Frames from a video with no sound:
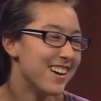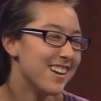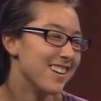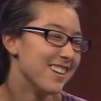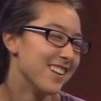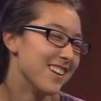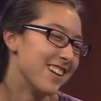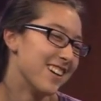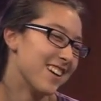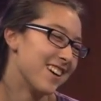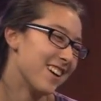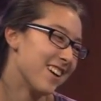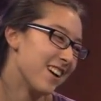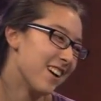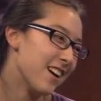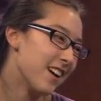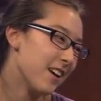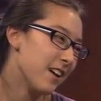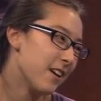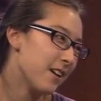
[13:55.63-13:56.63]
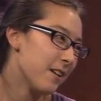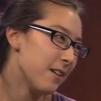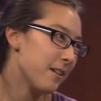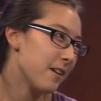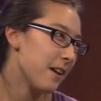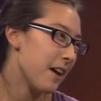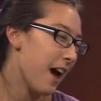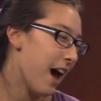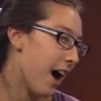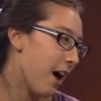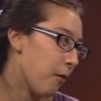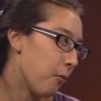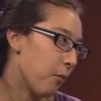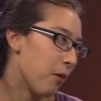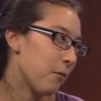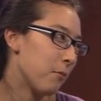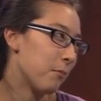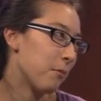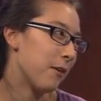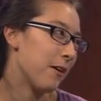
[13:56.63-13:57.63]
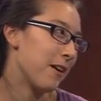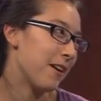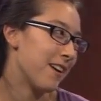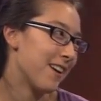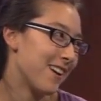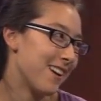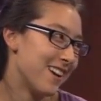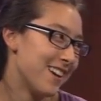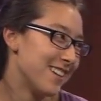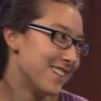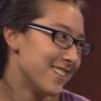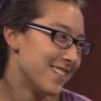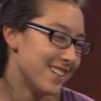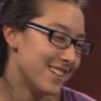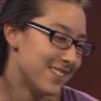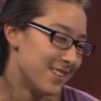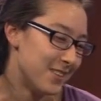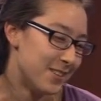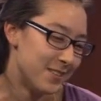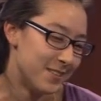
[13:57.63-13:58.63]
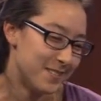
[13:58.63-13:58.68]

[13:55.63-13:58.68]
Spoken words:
like at one point, and I said no.